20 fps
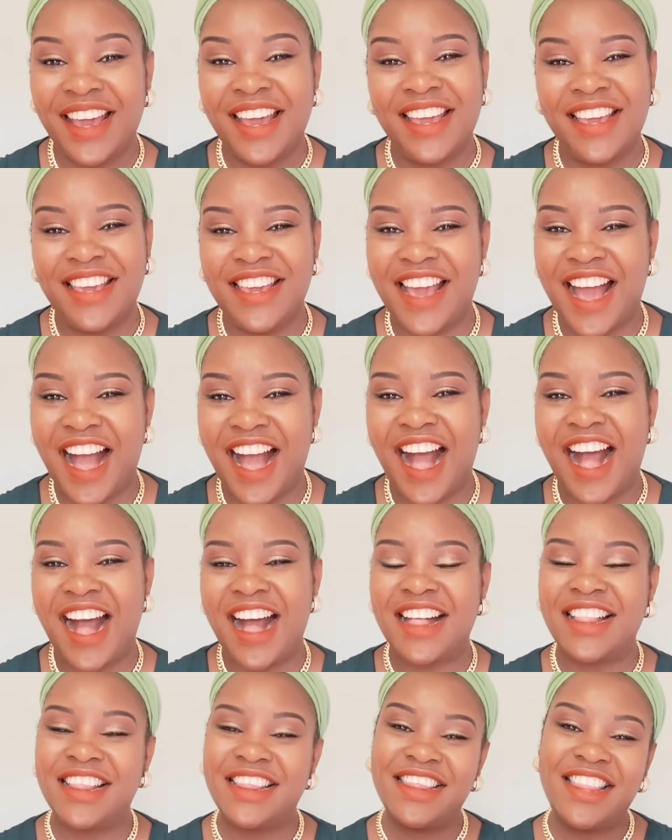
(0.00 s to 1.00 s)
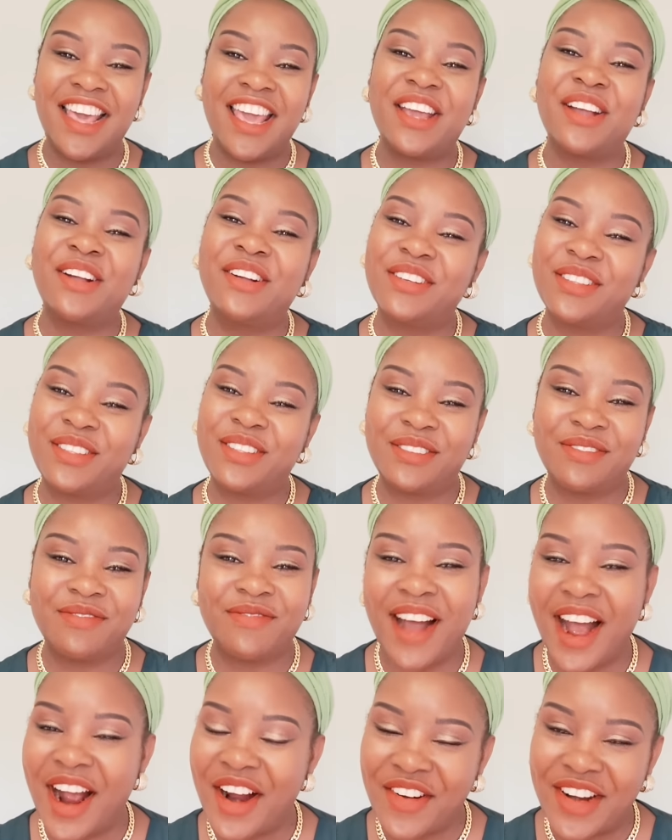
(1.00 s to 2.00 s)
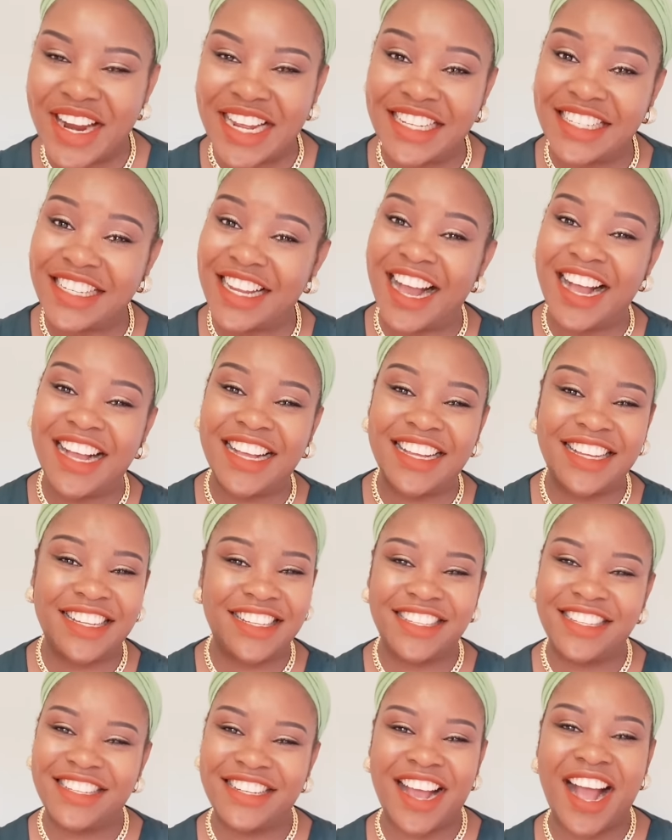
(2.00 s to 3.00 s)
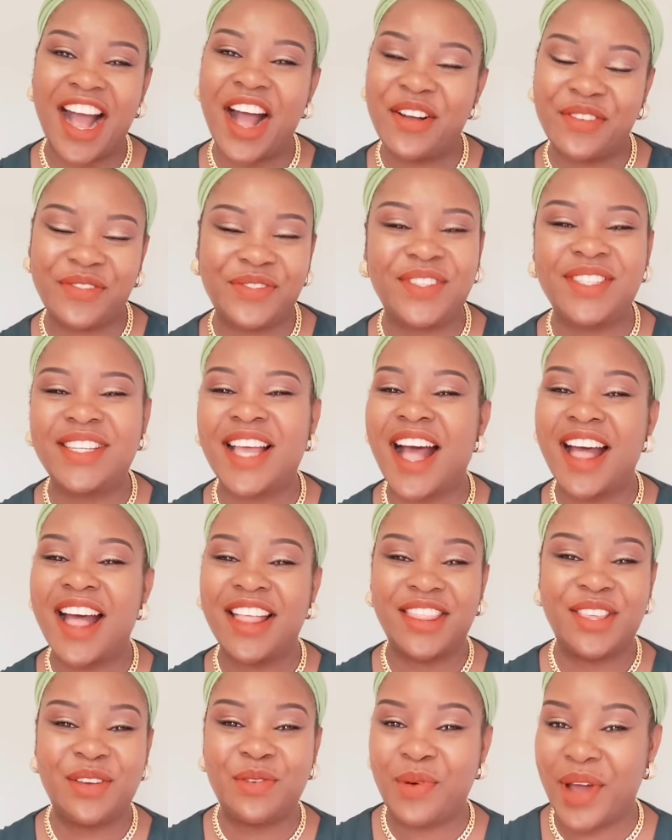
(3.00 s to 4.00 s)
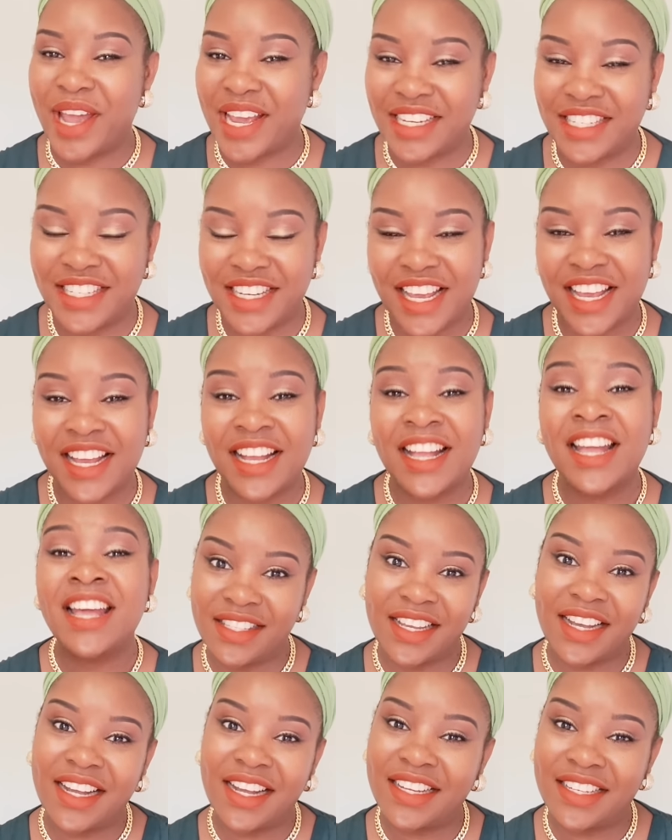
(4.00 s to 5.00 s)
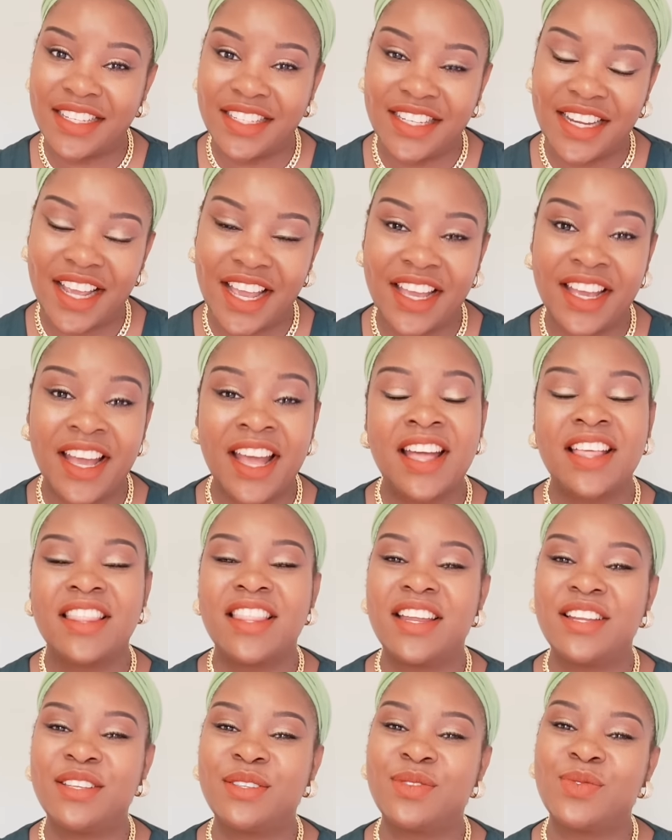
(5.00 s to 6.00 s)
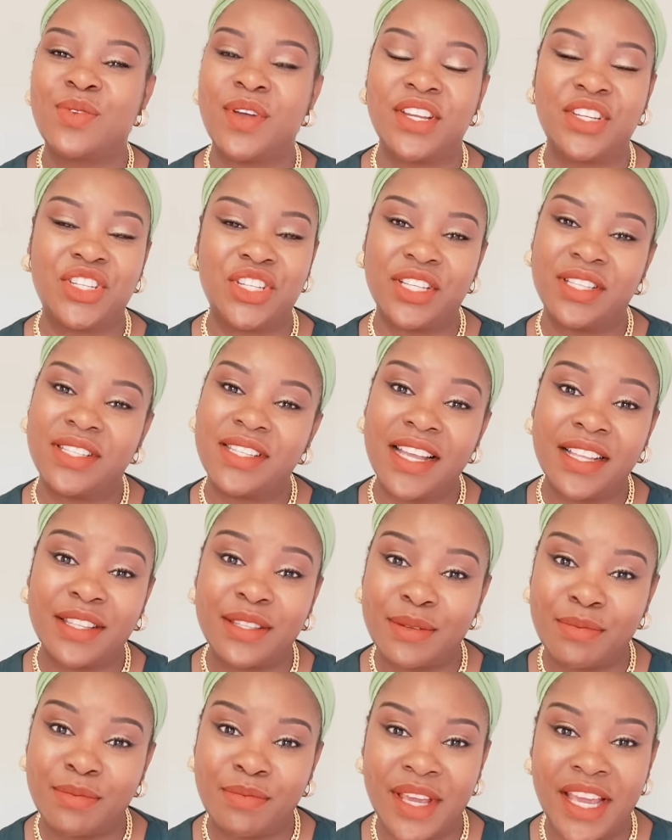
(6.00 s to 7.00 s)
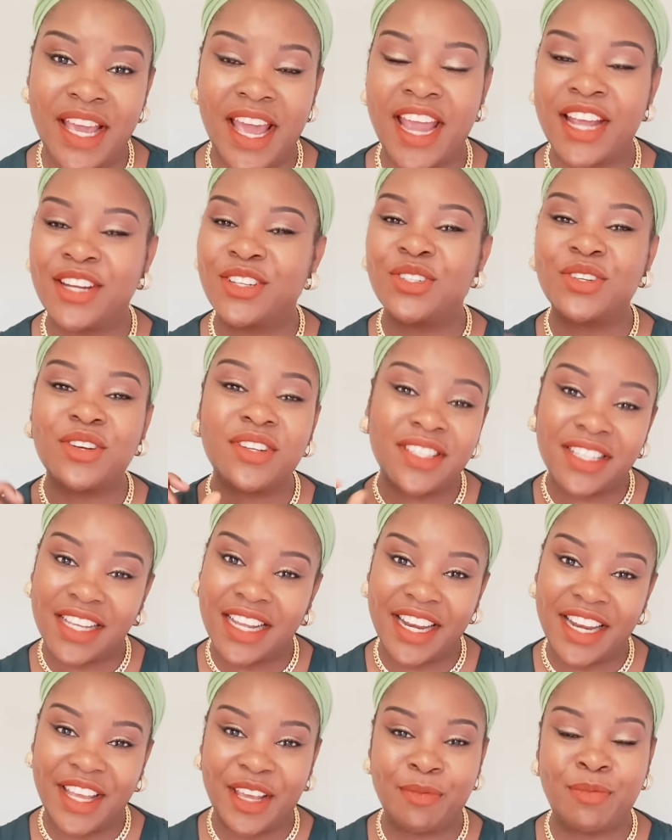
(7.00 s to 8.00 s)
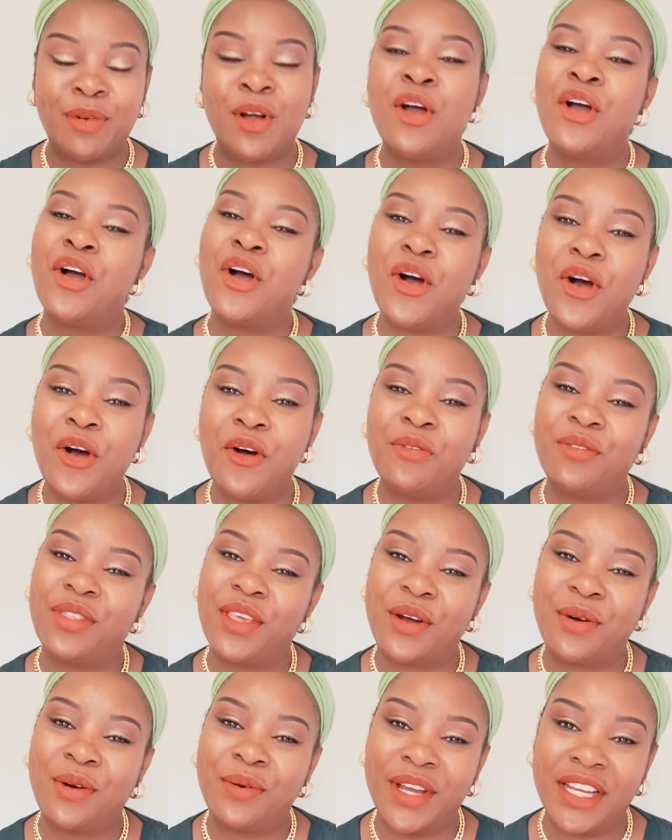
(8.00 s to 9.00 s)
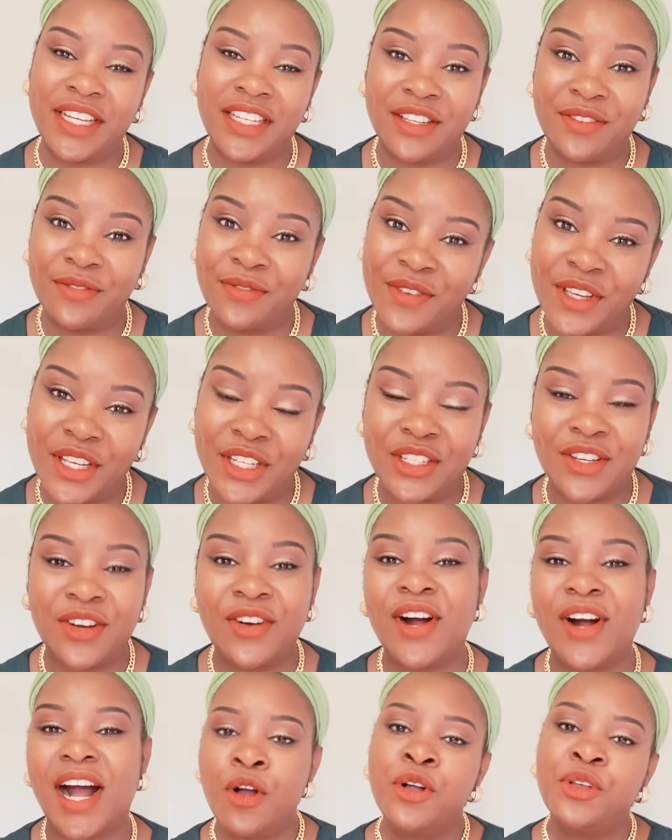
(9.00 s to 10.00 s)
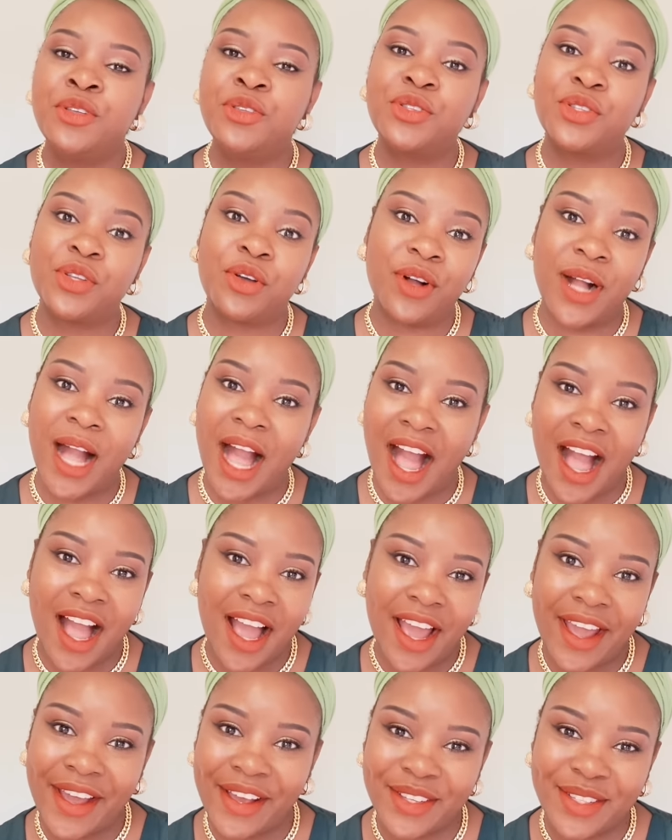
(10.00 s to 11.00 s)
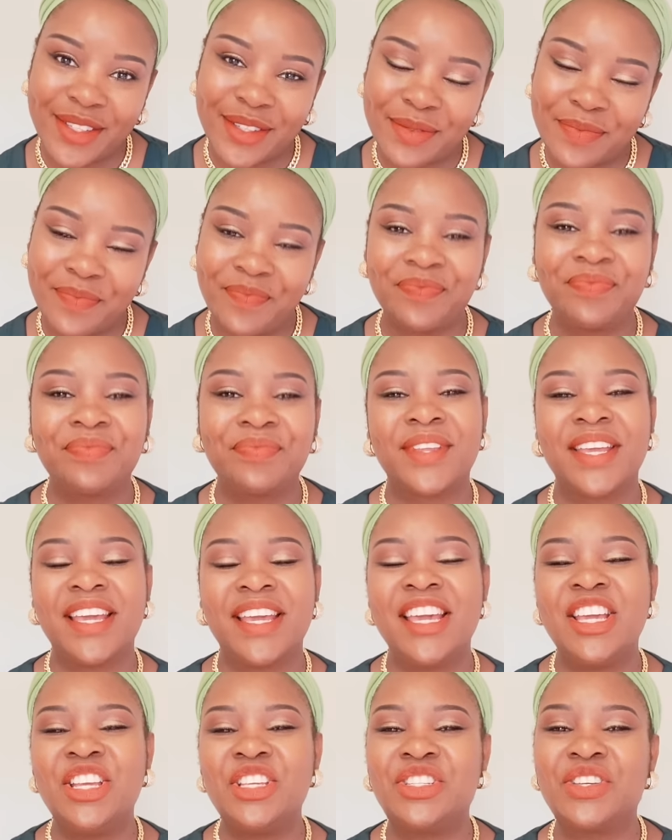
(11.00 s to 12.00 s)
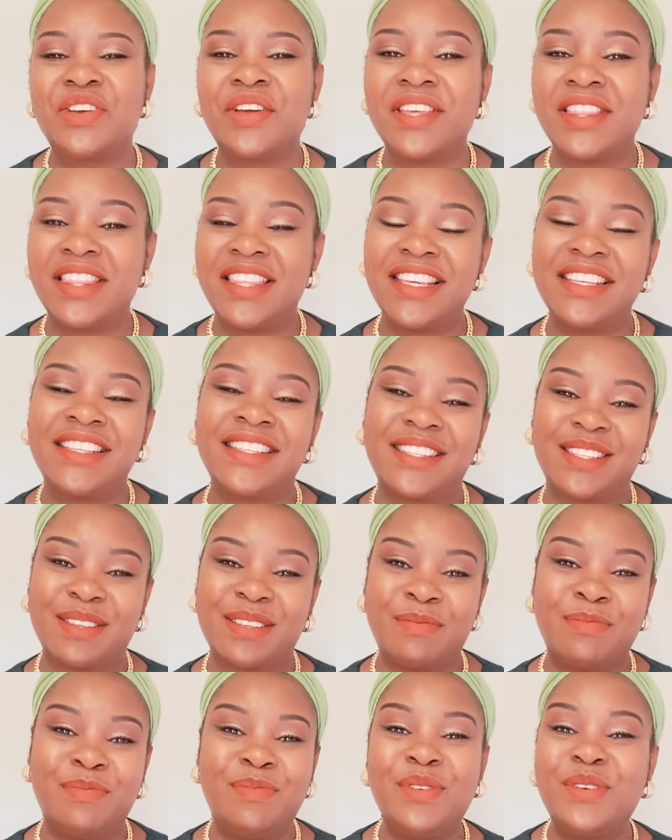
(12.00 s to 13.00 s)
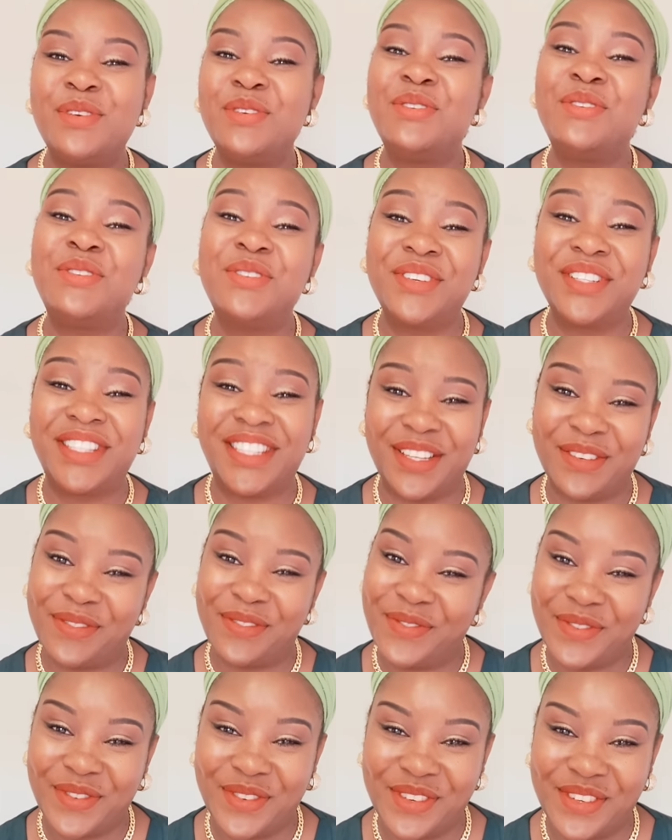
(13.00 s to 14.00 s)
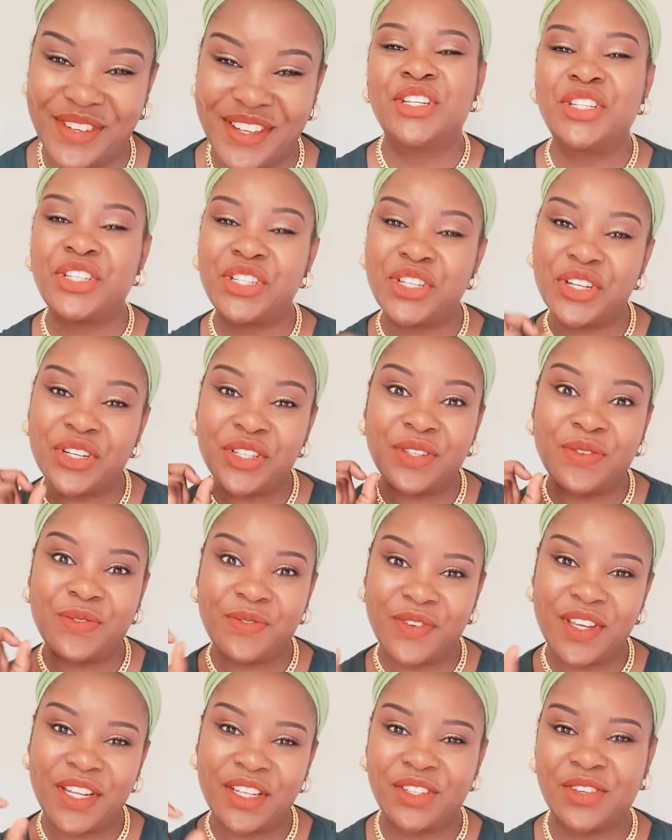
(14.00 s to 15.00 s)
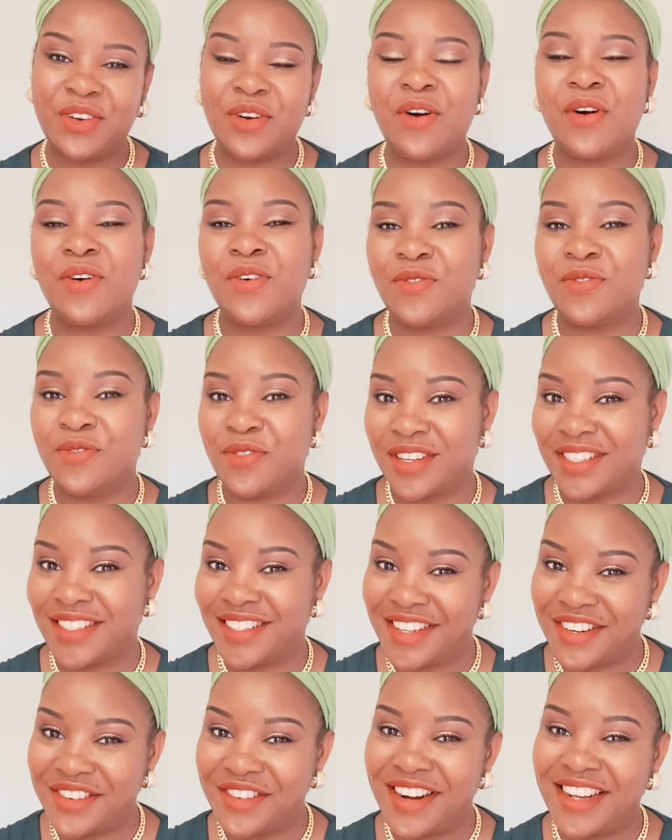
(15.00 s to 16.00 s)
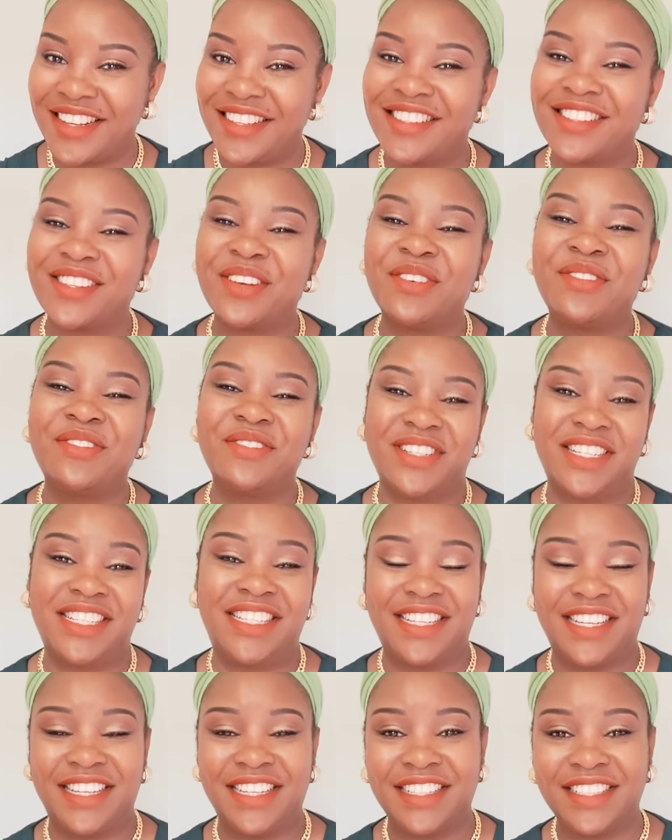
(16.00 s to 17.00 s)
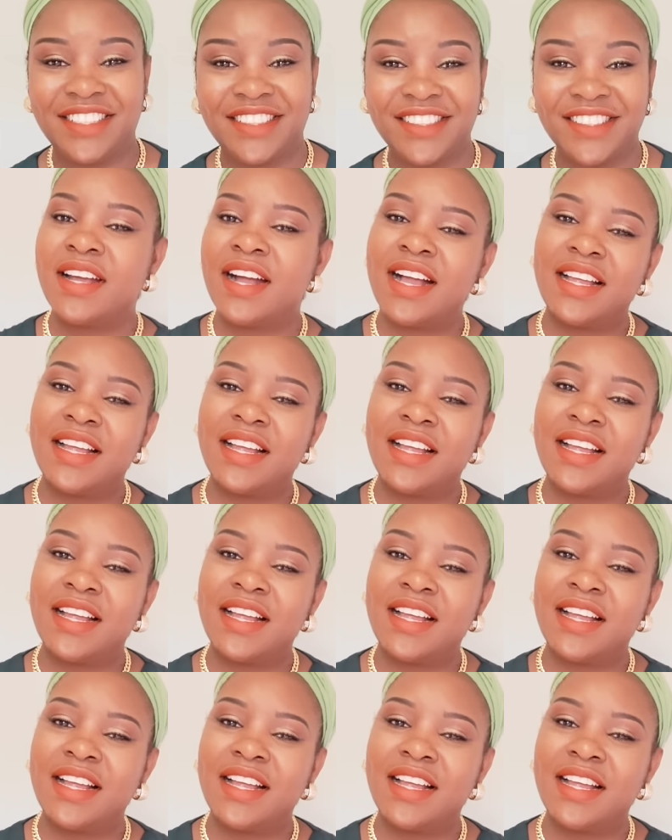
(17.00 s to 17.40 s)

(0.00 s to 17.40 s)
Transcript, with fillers: Yeah, they got married, and after the wedding, second day, that is when she sent me a short clip of their wedding video. So guys, enjoy this beautiful short video of Wacera's wedding.